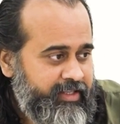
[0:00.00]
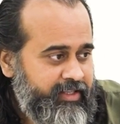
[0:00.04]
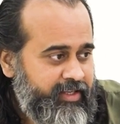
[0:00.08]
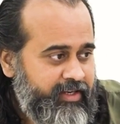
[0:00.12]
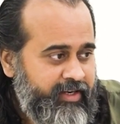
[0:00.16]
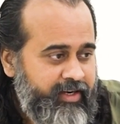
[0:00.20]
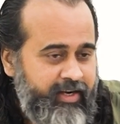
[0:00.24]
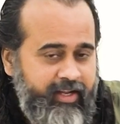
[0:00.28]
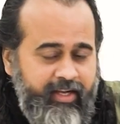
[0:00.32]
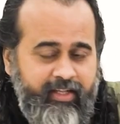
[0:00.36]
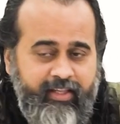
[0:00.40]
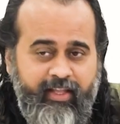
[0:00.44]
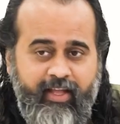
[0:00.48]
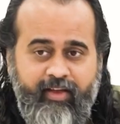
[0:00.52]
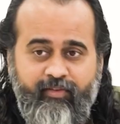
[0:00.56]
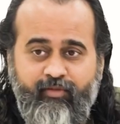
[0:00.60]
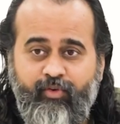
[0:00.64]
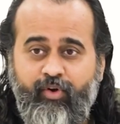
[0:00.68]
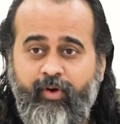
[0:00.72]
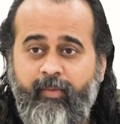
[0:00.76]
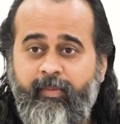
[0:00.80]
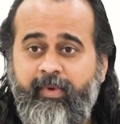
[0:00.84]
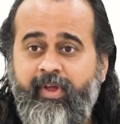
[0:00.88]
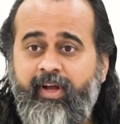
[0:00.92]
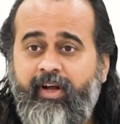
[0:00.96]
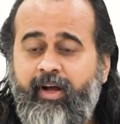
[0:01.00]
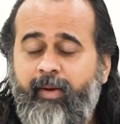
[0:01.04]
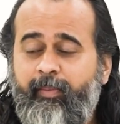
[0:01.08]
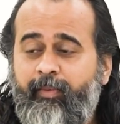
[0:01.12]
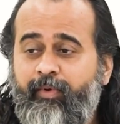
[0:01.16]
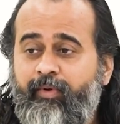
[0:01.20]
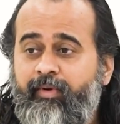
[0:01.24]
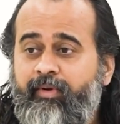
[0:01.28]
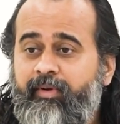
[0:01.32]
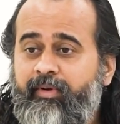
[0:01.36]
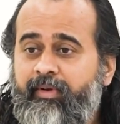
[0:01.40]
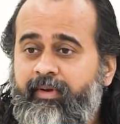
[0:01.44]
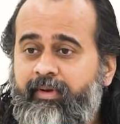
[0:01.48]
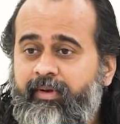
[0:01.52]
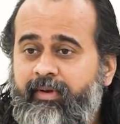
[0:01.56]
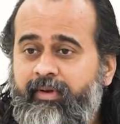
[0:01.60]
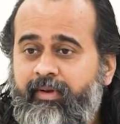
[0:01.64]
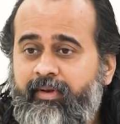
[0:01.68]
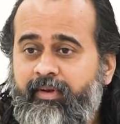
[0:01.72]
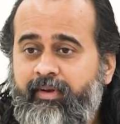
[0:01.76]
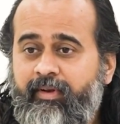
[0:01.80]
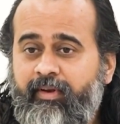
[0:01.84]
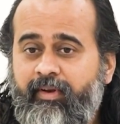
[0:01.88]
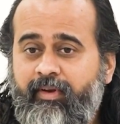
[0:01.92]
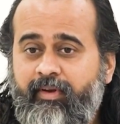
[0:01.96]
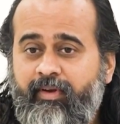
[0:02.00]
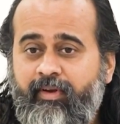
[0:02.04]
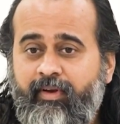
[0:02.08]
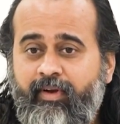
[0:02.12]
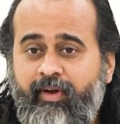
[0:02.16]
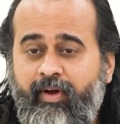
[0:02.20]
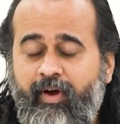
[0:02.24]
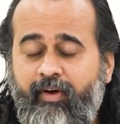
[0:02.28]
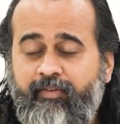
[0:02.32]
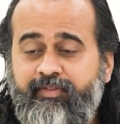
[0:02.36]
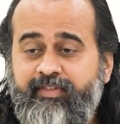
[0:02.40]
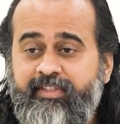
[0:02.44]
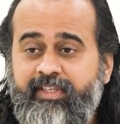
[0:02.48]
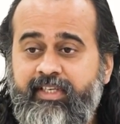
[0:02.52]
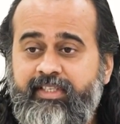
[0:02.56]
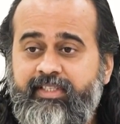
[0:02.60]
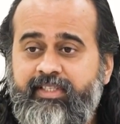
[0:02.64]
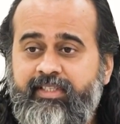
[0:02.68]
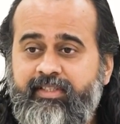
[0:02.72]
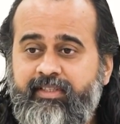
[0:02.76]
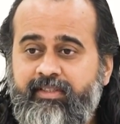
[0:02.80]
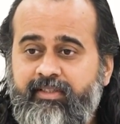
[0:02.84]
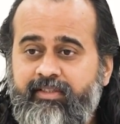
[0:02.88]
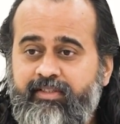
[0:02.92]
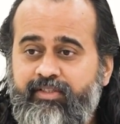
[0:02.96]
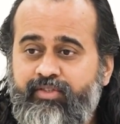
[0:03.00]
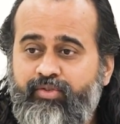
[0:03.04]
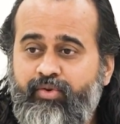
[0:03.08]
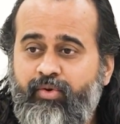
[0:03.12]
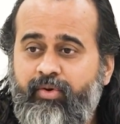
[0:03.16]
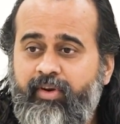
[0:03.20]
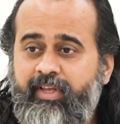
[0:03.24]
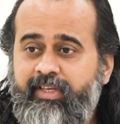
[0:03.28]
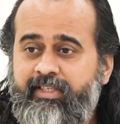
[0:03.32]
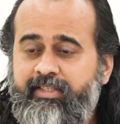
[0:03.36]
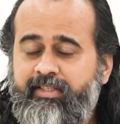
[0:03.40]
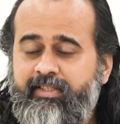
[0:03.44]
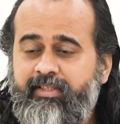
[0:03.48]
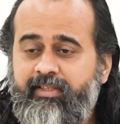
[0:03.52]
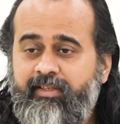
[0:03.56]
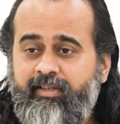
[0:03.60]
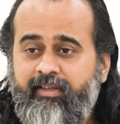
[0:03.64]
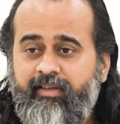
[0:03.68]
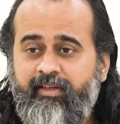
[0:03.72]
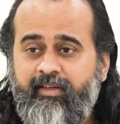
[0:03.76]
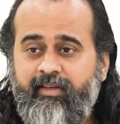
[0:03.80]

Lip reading: other day, there would be a couple of such stories.